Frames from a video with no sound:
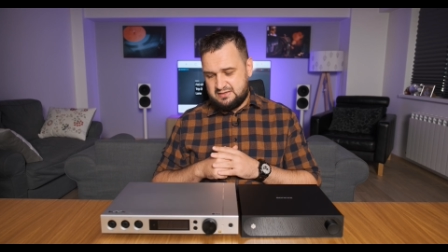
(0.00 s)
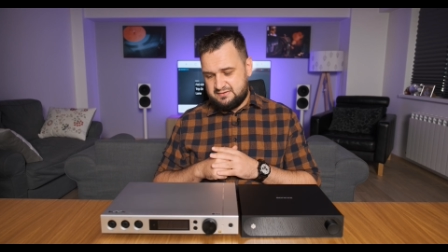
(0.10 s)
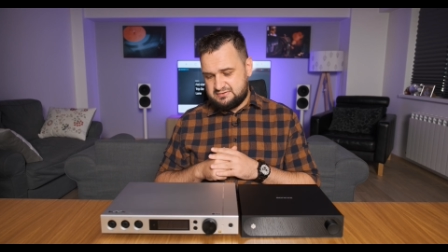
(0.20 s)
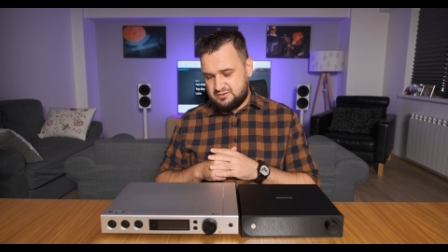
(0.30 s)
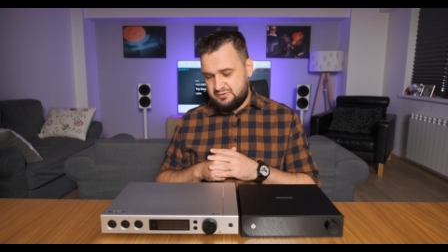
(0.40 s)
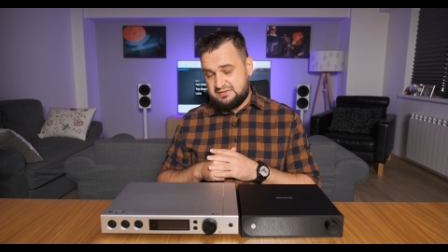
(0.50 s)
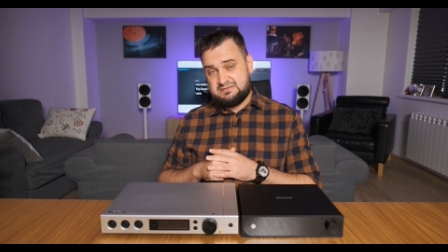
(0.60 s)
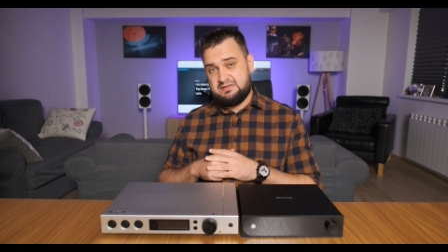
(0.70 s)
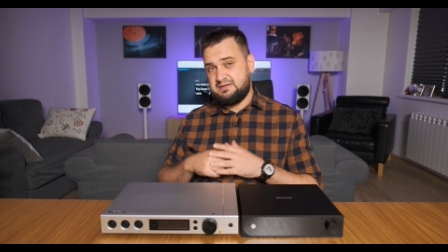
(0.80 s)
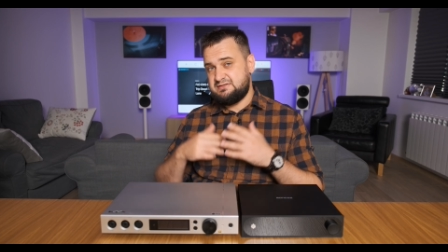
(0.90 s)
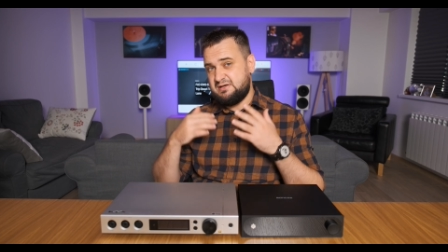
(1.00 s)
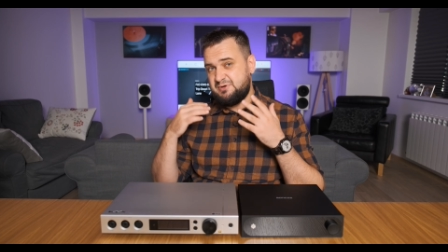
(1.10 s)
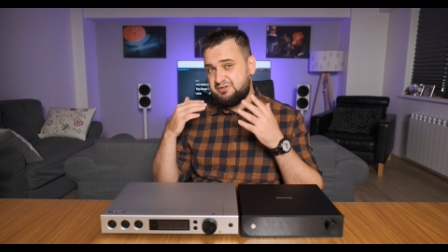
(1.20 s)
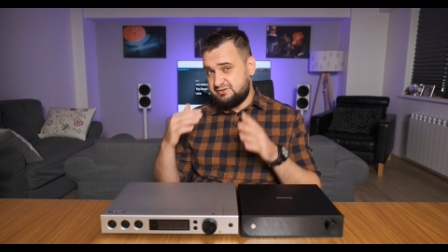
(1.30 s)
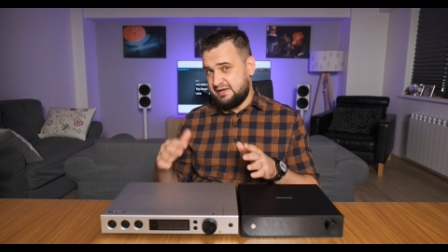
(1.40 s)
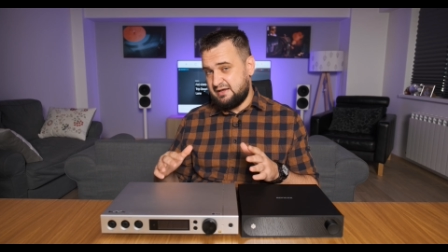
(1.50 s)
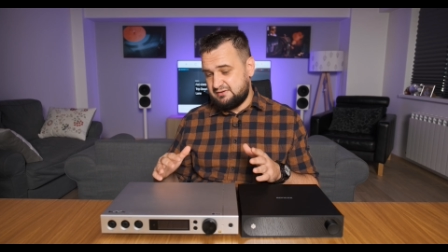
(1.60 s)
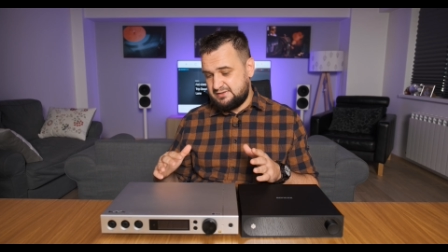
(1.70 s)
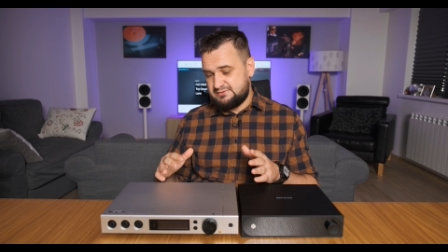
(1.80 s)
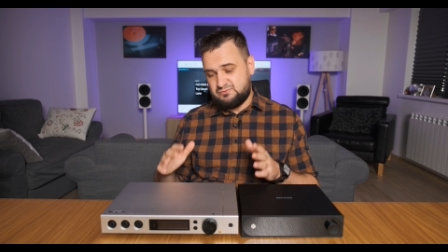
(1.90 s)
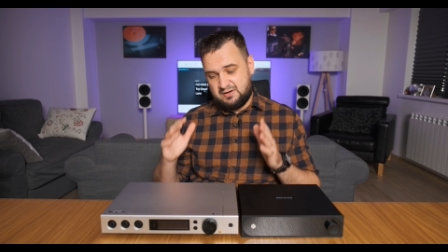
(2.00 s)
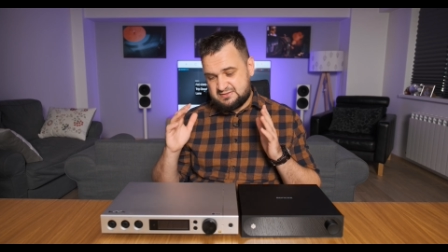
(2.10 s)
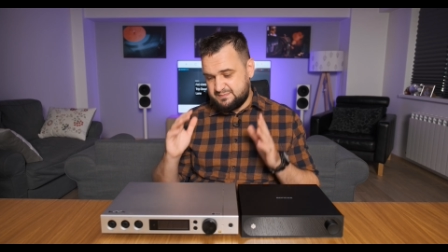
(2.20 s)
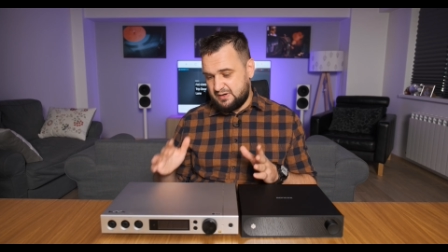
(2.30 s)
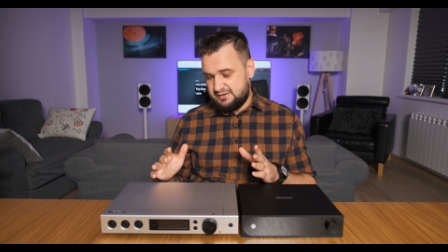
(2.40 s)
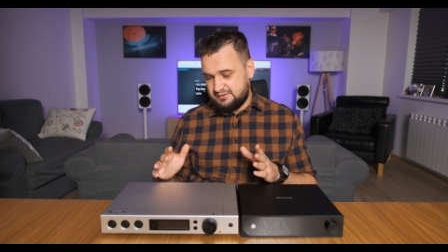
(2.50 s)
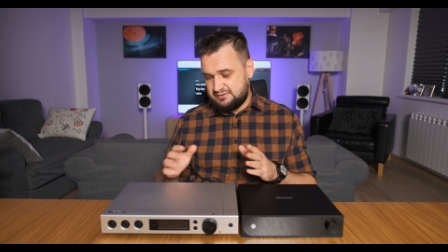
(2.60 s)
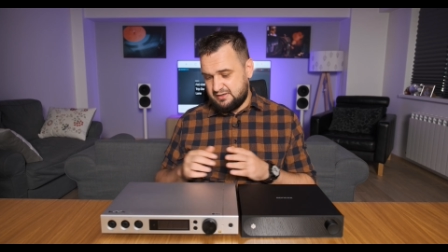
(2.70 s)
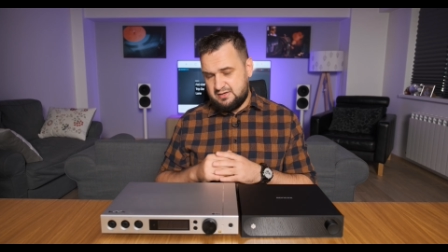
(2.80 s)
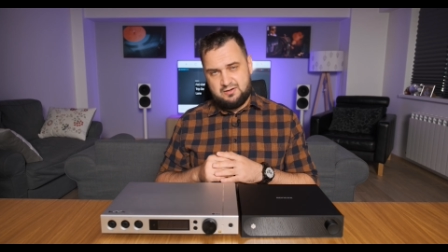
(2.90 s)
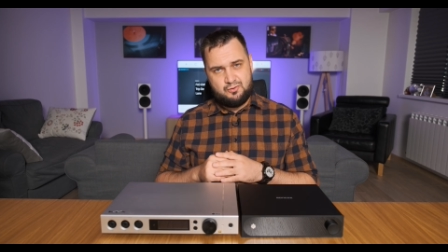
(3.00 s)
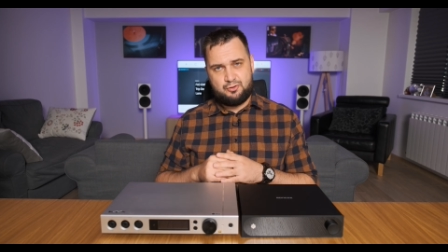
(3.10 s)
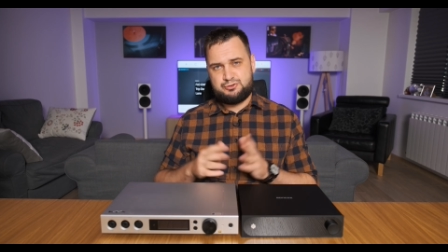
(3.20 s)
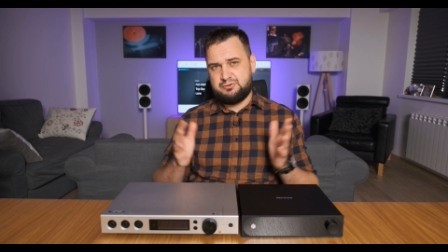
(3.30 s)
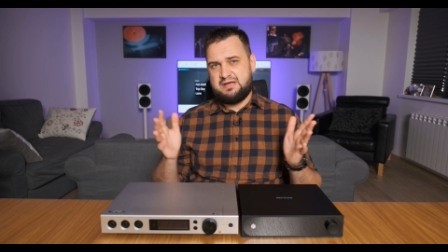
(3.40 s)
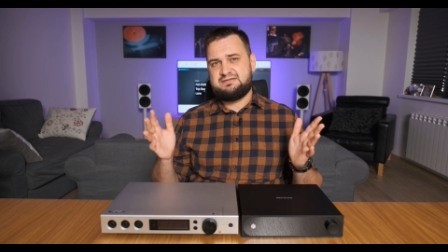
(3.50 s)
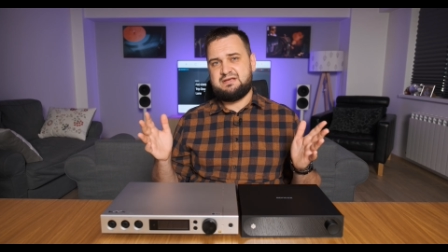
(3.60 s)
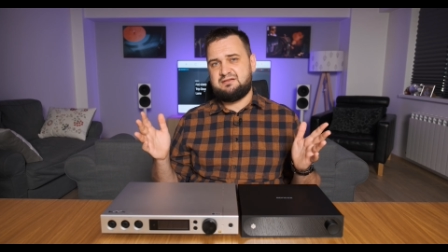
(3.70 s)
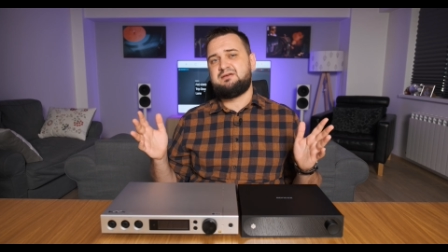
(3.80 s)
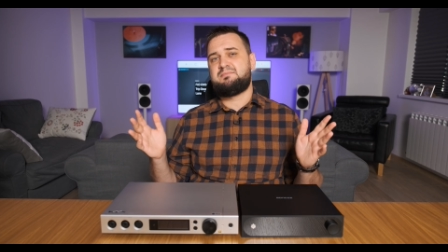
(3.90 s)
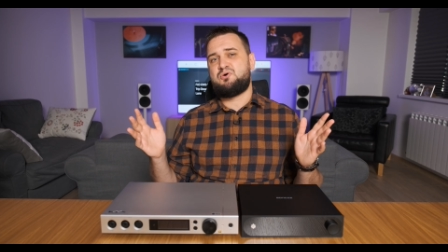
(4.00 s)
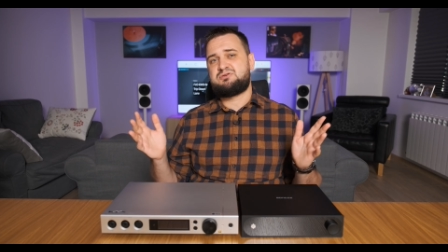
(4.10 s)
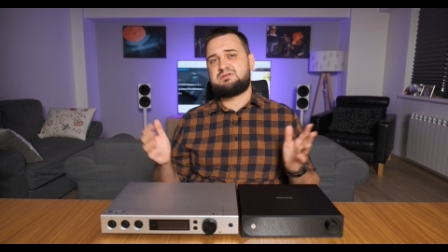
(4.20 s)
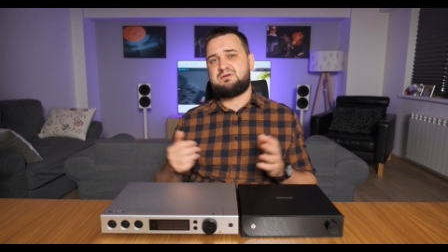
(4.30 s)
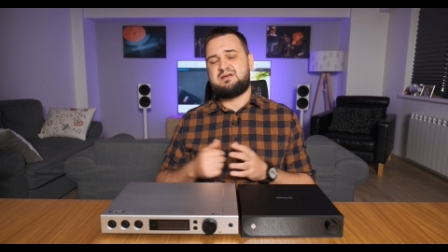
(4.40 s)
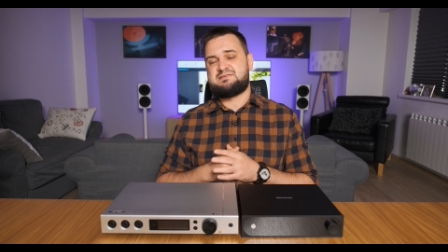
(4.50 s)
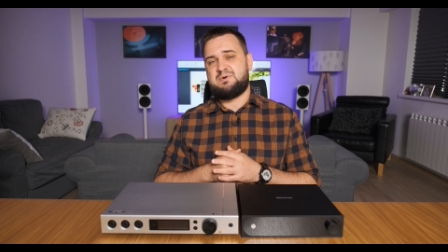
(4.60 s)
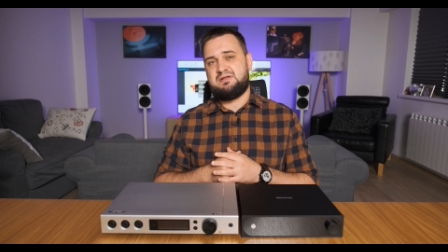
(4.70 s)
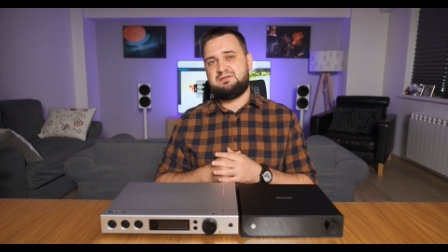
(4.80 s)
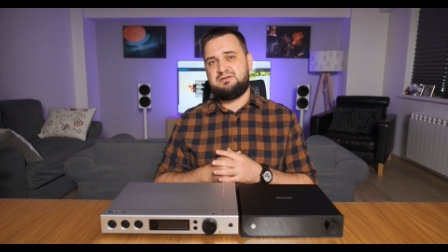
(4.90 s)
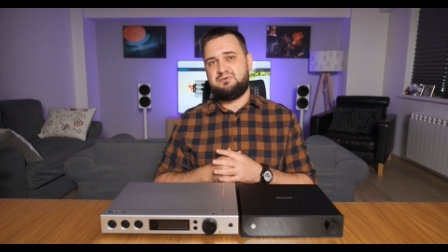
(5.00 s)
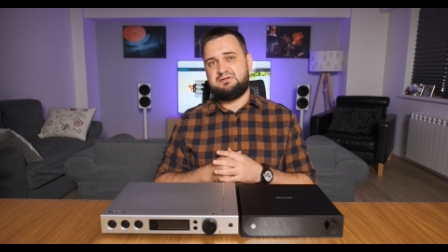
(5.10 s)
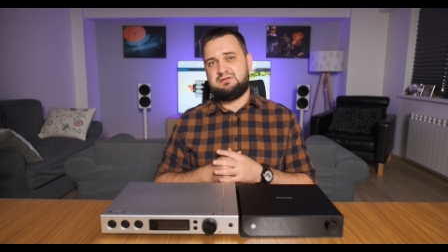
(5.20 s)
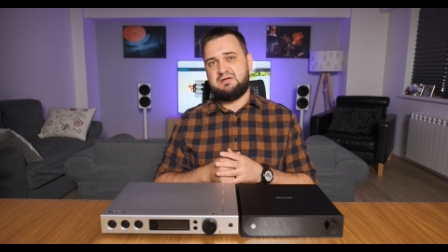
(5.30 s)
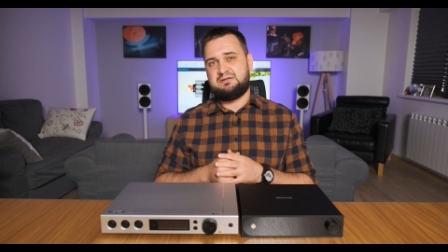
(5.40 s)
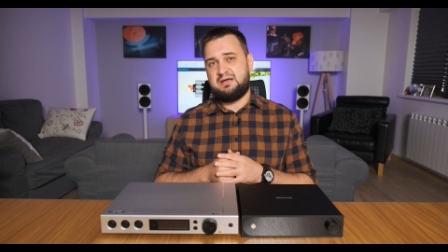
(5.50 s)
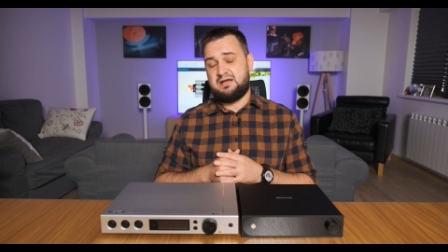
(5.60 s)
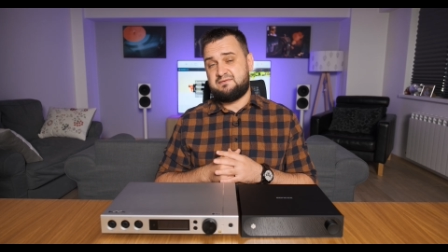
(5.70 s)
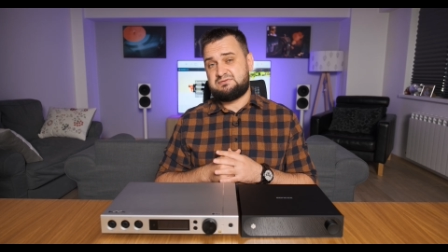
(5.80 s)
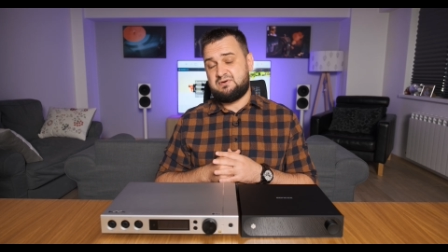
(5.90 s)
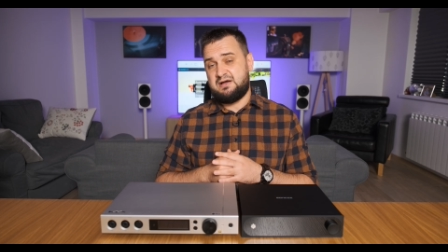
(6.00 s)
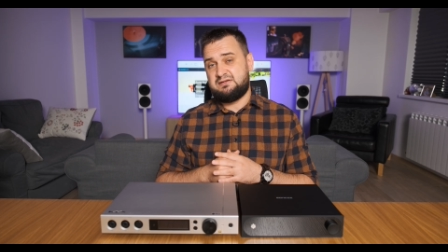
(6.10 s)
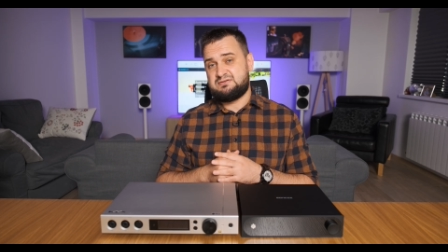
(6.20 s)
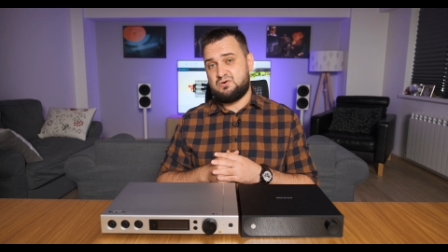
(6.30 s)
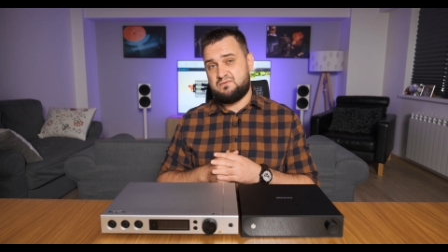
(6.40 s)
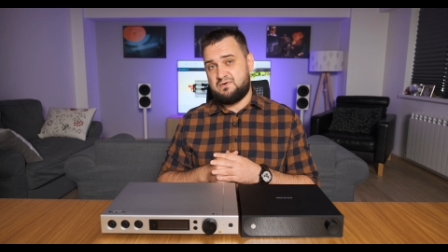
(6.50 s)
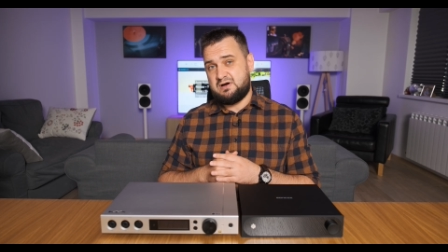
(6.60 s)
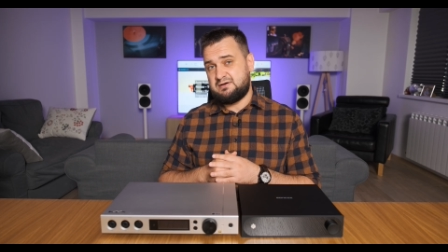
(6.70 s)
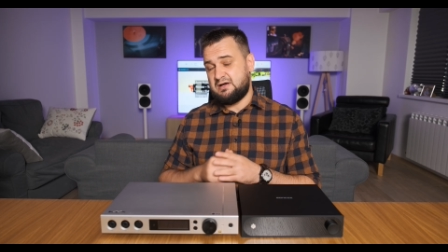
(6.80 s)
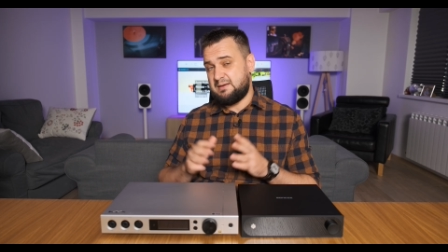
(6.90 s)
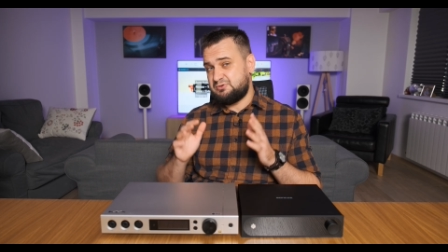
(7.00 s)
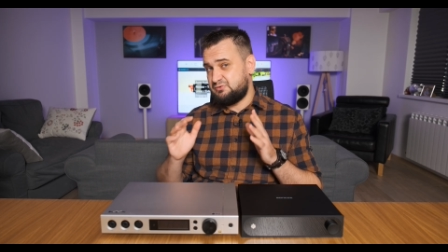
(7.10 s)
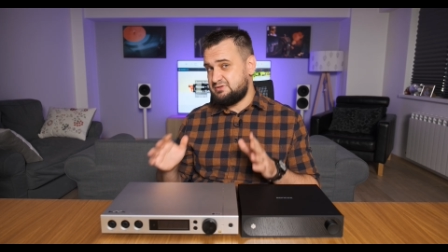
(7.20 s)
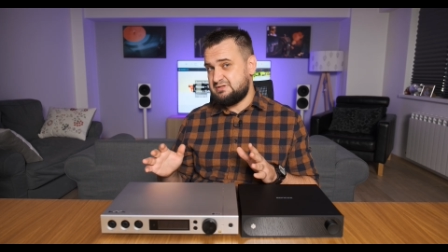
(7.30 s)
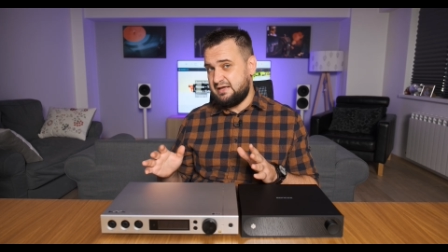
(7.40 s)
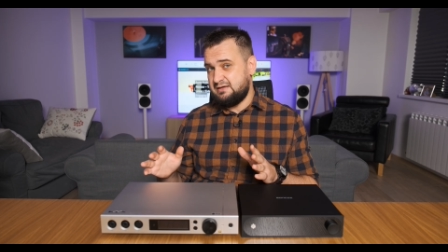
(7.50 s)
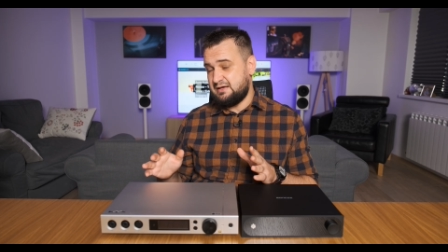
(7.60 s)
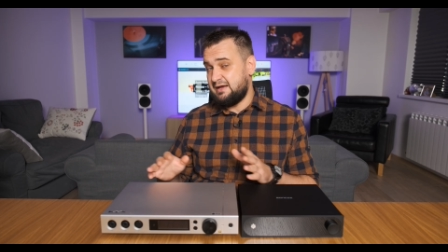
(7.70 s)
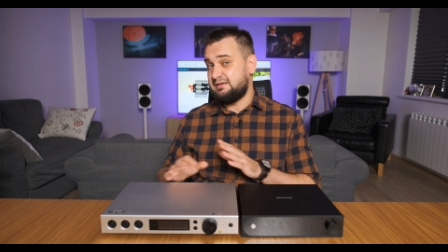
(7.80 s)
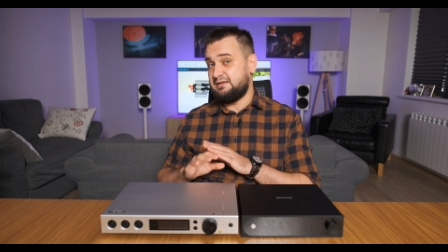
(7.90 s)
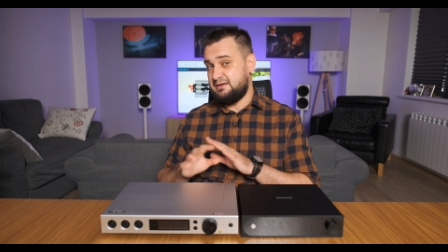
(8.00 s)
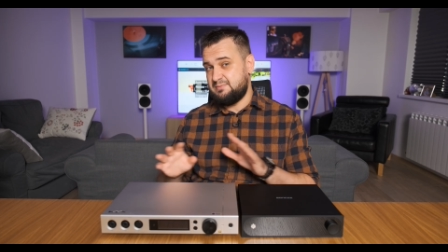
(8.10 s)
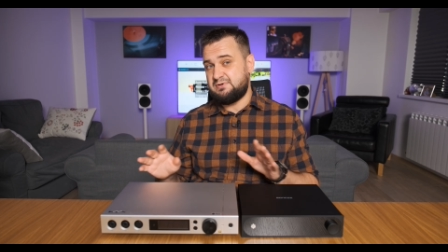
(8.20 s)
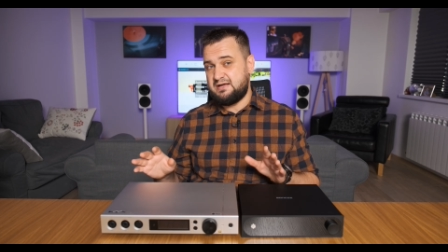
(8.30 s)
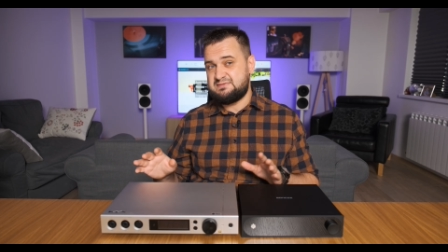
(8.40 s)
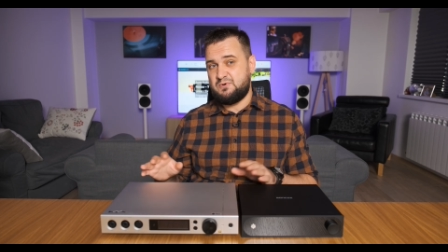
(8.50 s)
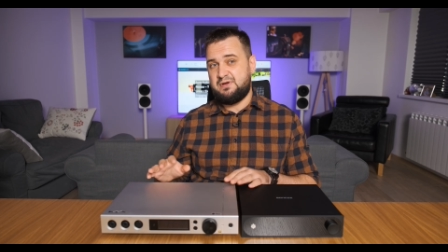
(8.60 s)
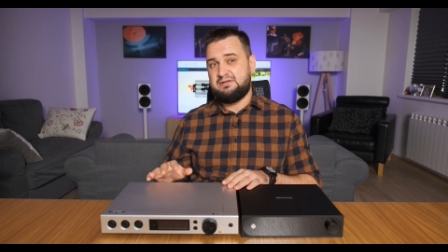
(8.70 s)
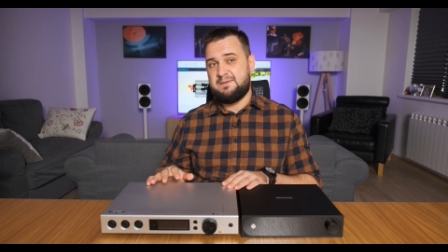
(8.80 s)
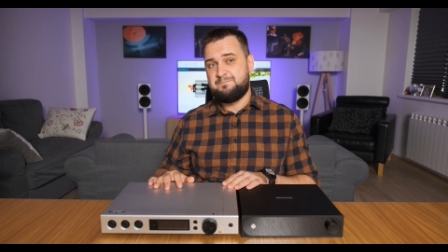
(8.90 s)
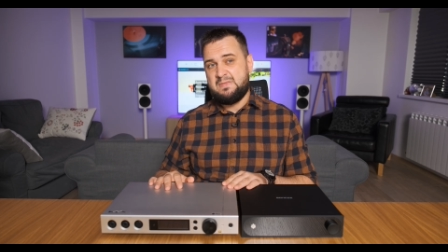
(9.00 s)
so it's extremely detailed, transparent, or should I say the most transparent unit that I have tried so far up to this day at any price point.